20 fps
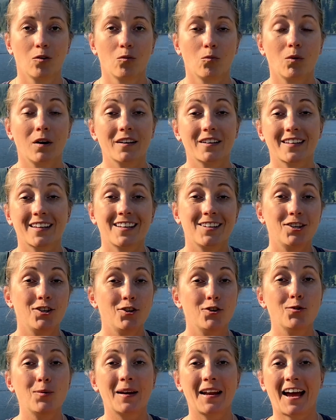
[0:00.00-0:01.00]
What can
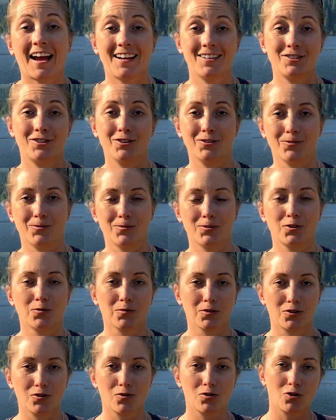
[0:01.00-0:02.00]
you and I do to
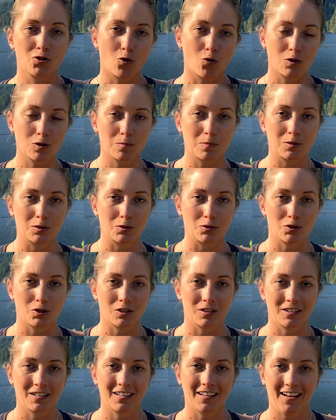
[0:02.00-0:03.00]
reduce noise
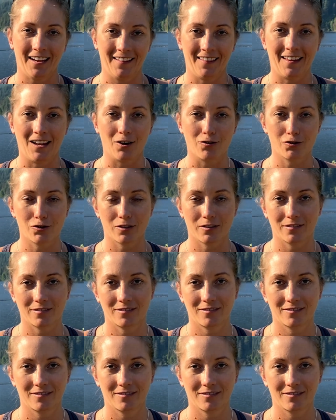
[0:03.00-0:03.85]
pollution in the ocean.